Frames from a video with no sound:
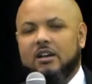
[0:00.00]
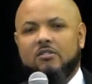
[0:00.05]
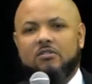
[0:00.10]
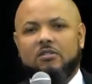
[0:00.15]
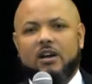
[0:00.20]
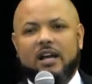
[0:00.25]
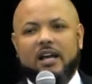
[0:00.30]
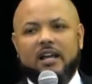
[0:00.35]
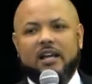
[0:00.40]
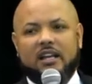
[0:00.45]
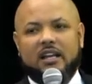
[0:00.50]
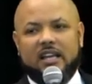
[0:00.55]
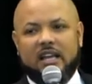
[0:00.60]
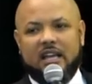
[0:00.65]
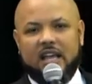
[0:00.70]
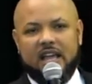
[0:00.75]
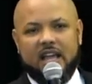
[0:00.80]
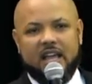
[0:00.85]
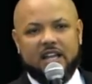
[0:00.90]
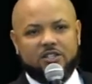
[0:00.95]
right?
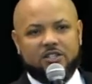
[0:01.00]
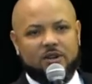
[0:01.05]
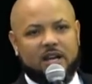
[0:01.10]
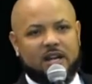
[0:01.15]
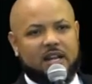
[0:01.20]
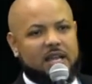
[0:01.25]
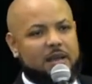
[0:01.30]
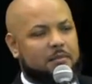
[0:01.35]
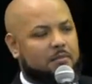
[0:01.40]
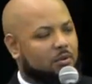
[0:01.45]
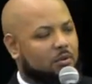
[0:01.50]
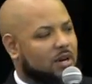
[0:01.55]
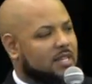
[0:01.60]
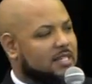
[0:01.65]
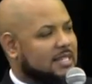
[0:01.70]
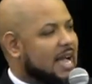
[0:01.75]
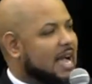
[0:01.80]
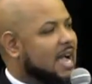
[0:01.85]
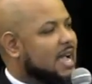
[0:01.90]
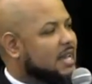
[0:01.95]
And trying to
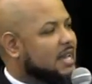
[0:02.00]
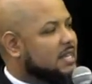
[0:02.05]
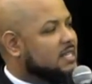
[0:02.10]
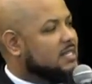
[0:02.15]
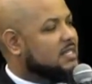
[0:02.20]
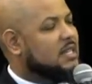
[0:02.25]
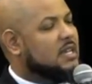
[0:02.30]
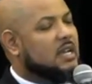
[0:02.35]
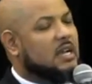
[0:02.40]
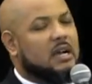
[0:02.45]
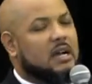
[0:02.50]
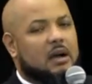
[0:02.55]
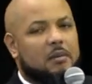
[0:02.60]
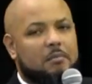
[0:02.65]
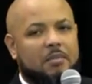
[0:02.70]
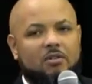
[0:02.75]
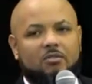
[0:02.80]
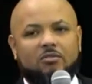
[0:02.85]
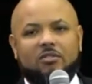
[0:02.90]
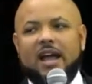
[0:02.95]
embrace itis,
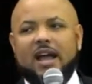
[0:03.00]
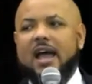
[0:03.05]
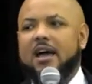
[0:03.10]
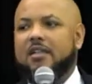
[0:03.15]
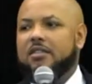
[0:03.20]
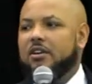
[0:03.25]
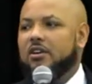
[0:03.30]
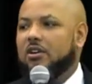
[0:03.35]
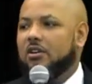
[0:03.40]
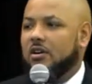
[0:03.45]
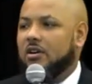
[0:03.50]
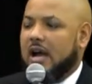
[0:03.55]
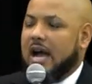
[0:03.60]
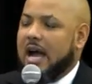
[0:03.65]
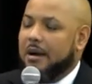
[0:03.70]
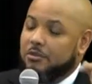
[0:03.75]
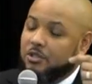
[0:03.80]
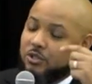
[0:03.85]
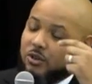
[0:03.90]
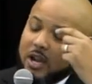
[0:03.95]
but rather
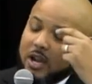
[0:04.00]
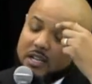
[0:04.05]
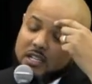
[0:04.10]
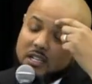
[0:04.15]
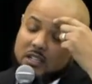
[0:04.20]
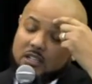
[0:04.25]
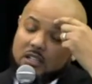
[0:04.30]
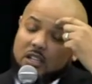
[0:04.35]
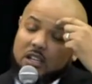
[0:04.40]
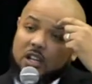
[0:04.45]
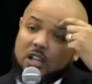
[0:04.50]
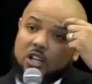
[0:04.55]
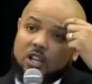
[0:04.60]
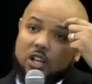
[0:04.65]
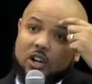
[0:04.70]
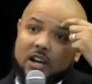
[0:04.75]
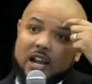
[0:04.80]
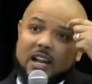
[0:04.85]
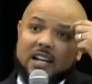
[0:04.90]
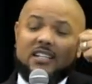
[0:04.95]
I'm trying to
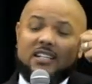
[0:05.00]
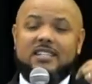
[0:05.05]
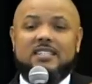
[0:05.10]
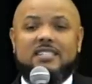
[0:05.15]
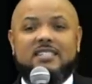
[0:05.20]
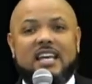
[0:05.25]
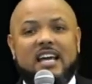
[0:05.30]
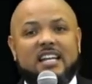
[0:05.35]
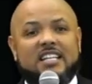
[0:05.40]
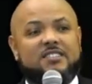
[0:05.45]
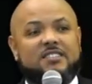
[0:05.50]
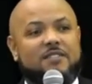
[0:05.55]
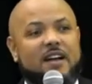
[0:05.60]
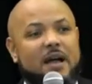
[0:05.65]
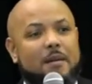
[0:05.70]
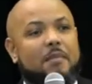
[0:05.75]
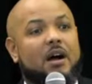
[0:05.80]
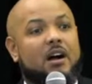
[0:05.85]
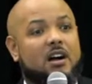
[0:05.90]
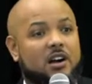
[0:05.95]
learn how to just
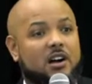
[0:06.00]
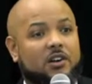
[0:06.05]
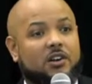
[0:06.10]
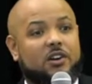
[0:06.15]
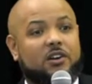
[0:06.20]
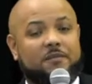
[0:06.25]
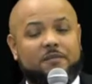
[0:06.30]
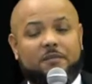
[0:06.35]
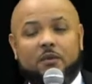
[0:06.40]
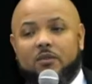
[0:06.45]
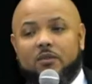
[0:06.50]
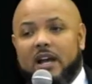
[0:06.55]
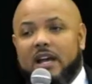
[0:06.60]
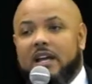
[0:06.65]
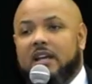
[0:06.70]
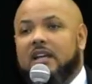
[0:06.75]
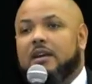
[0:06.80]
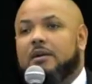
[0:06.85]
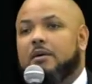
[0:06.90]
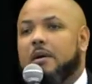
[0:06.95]
satisfy my hunger,
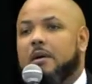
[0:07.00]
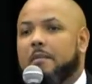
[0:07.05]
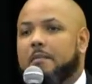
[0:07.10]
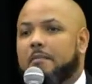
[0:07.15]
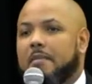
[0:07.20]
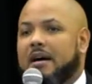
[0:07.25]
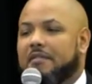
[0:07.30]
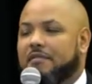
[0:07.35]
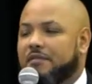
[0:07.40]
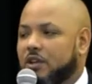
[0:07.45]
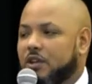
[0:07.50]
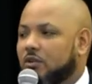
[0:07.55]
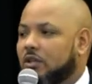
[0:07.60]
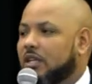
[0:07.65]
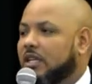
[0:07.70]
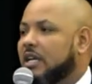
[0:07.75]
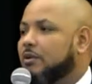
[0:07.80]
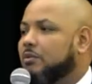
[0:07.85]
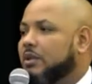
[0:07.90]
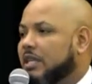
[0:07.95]
right? By
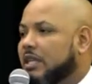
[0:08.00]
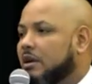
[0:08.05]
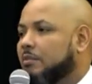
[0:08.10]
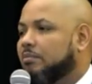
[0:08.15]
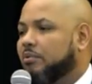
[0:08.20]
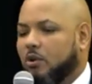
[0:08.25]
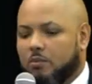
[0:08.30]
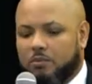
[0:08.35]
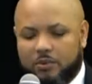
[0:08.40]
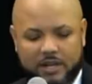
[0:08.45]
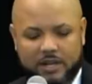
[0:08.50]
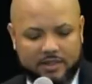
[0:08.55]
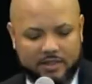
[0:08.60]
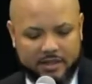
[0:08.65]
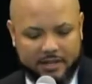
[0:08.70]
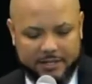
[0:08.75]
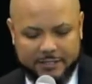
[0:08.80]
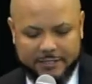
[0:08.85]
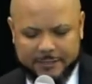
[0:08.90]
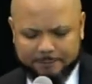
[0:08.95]
fueling it with the appropriate
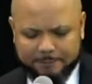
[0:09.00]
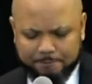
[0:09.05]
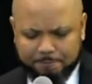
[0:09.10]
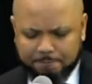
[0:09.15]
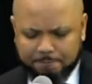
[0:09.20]
things.